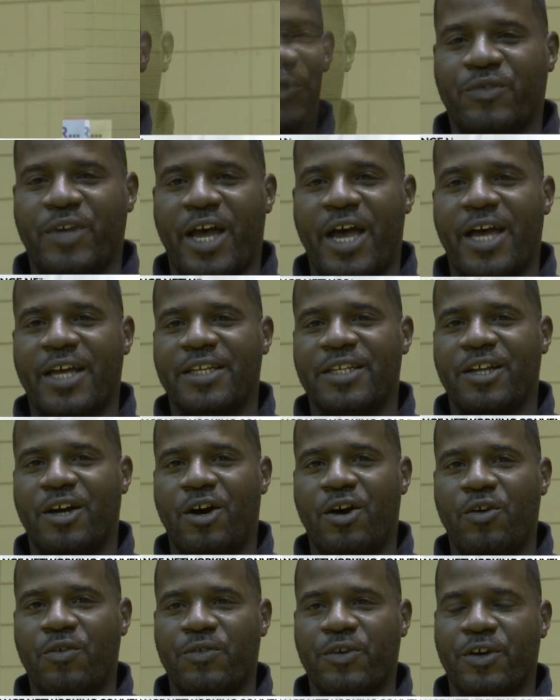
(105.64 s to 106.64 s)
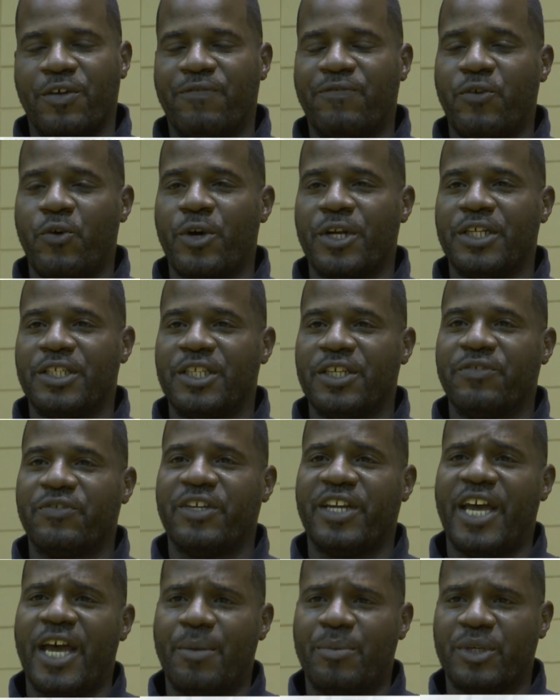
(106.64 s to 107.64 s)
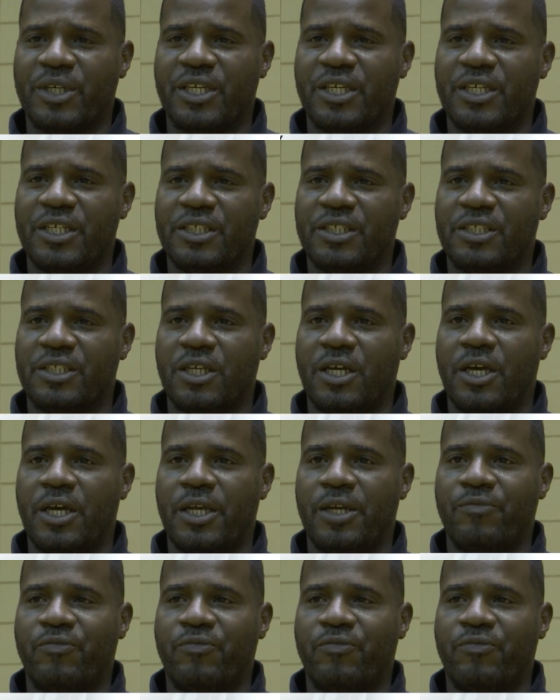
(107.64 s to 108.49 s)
We've gotten over 40 different applicants uh,